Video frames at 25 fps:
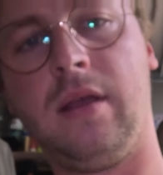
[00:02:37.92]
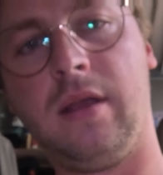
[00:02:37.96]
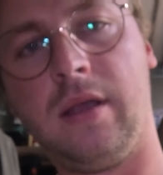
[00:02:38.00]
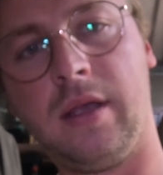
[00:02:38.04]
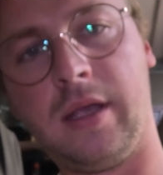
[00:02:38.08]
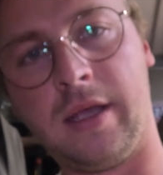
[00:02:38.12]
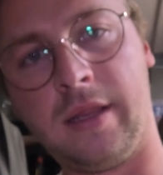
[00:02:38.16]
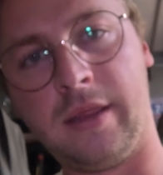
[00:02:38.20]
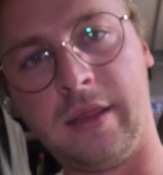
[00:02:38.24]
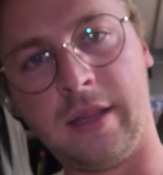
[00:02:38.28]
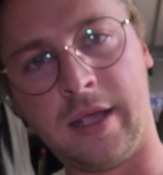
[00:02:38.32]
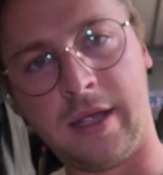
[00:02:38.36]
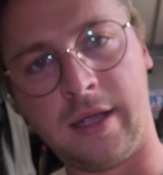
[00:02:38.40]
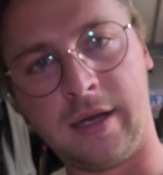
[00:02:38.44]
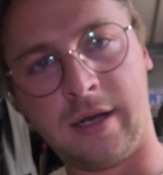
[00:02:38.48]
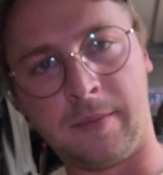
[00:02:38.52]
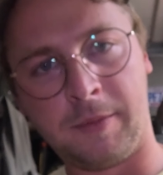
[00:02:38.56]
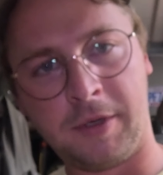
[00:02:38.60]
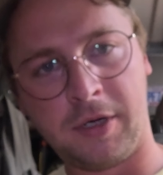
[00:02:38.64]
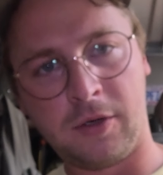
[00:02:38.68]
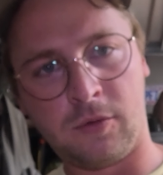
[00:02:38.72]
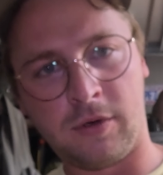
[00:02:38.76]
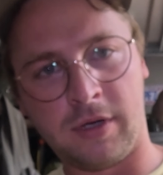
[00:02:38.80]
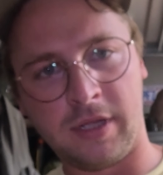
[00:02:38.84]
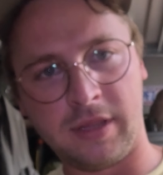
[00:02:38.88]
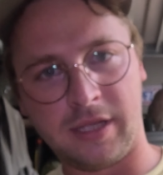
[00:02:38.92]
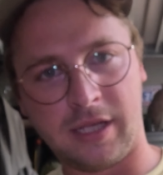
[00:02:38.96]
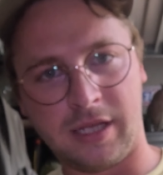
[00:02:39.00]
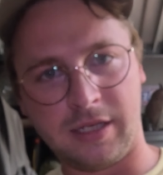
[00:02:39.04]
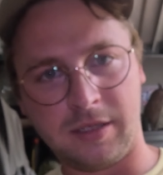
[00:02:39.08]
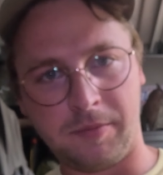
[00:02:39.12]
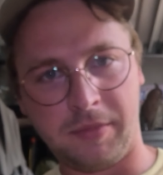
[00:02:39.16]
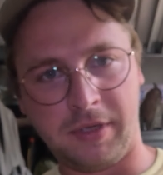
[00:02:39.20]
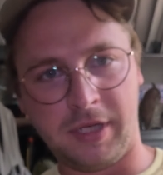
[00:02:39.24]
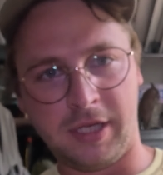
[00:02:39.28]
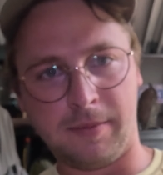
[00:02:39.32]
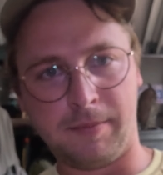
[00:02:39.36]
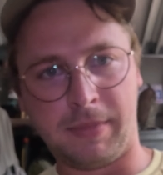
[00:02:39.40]
And then I'm going to want that to
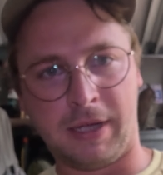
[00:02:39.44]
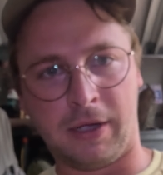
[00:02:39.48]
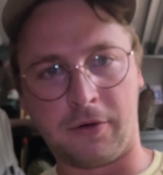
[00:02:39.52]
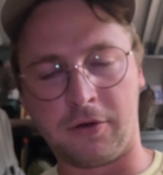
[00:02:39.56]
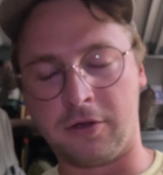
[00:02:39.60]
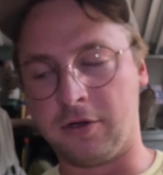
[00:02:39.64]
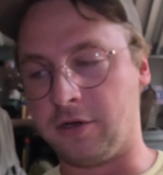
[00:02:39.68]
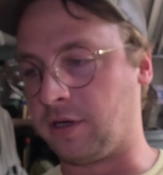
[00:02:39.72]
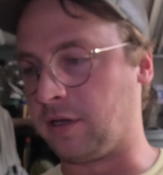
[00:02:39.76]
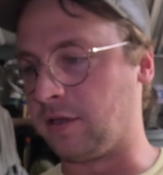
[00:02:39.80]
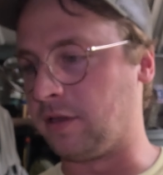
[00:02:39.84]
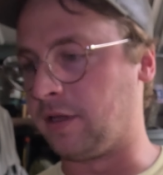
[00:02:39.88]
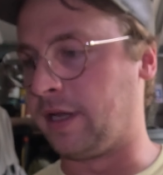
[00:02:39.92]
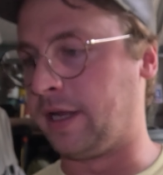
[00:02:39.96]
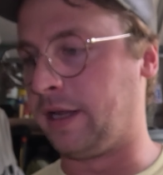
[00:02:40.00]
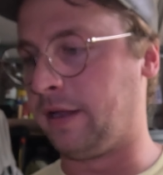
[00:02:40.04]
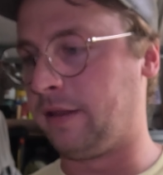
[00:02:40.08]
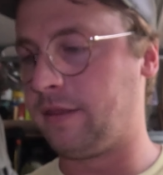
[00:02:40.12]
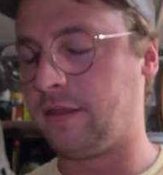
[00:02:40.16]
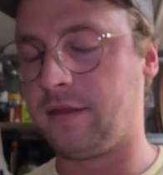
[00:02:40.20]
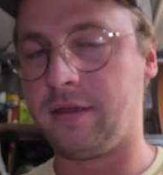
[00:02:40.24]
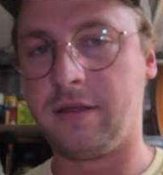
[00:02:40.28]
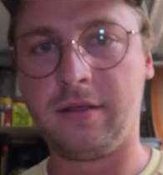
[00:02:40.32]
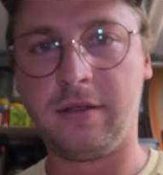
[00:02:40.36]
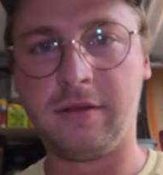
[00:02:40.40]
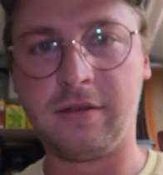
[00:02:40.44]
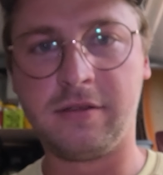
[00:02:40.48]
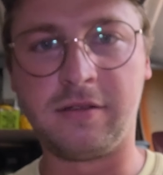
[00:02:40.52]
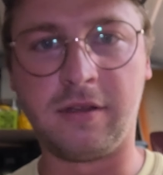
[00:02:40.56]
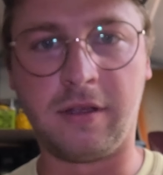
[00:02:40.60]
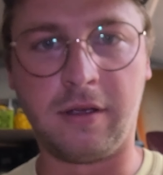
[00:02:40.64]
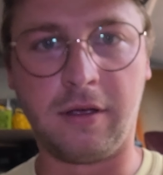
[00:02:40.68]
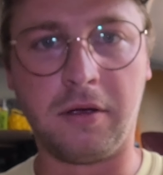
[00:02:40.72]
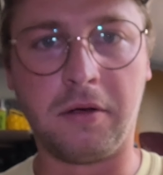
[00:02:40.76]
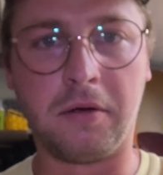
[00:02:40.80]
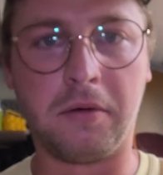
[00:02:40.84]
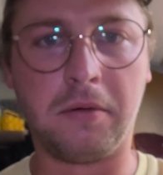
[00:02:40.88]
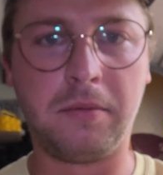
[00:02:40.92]
be about hook length.
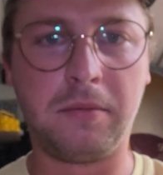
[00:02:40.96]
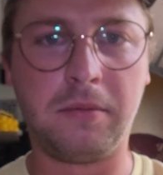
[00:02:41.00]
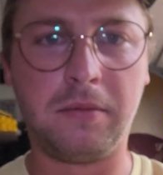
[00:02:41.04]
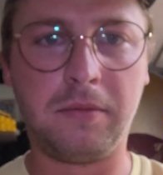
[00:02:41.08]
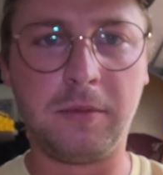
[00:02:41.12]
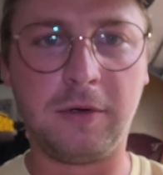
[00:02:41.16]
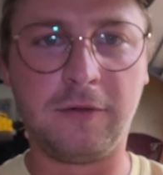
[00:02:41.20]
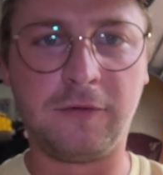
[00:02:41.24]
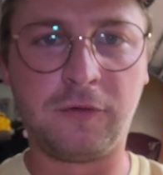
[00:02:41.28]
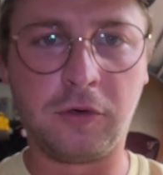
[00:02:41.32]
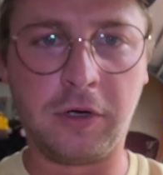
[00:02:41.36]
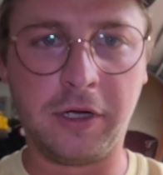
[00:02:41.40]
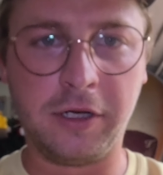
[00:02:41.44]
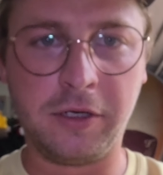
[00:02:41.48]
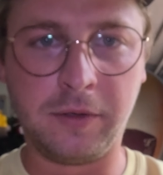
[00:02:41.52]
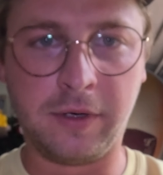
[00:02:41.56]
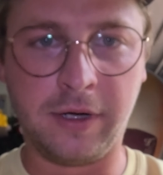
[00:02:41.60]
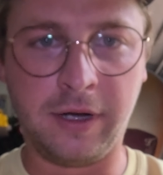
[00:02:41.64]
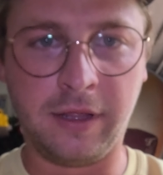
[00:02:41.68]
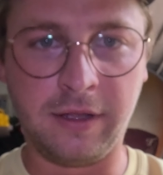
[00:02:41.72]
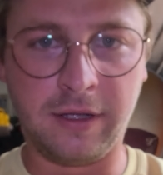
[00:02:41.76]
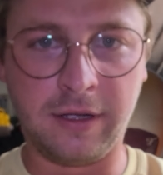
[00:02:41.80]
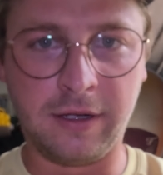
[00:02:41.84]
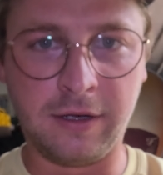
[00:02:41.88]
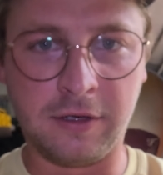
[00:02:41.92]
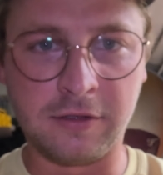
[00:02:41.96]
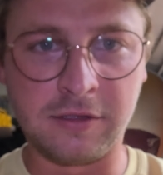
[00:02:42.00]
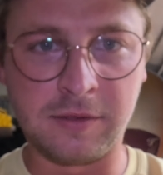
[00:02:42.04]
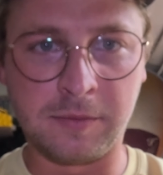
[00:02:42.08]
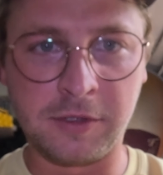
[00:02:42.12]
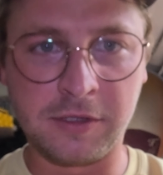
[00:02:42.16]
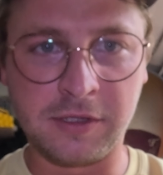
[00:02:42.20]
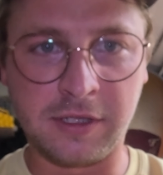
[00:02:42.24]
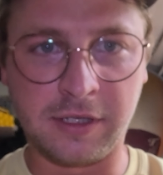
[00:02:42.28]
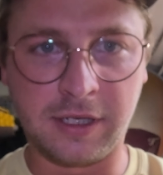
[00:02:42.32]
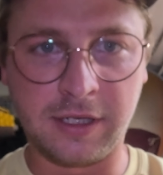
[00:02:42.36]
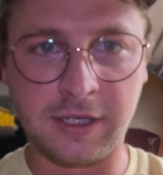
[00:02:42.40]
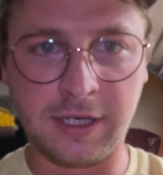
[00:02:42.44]
So before I do anything else, I'm
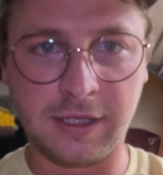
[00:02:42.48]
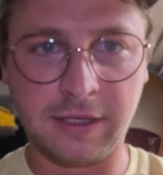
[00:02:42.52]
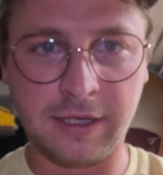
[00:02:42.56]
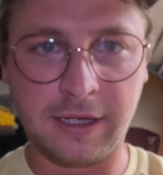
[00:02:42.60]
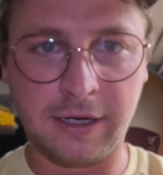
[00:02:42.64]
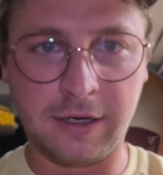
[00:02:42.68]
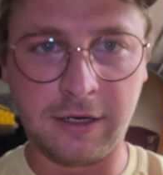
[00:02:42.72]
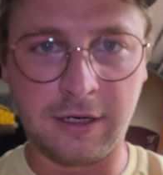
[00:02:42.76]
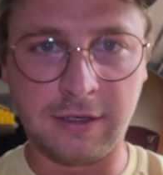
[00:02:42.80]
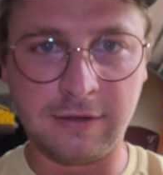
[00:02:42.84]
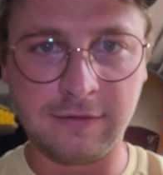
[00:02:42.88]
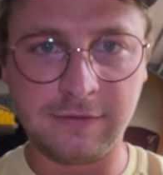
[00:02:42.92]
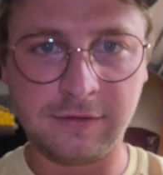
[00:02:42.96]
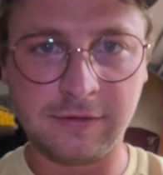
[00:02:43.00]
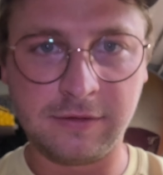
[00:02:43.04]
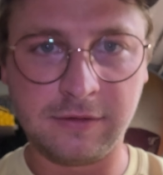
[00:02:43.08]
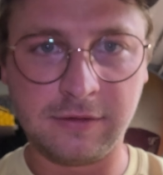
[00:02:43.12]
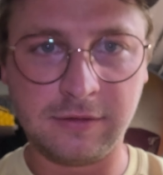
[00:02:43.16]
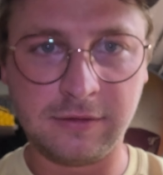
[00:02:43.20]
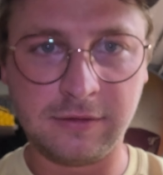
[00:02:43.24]
just going to cut that off.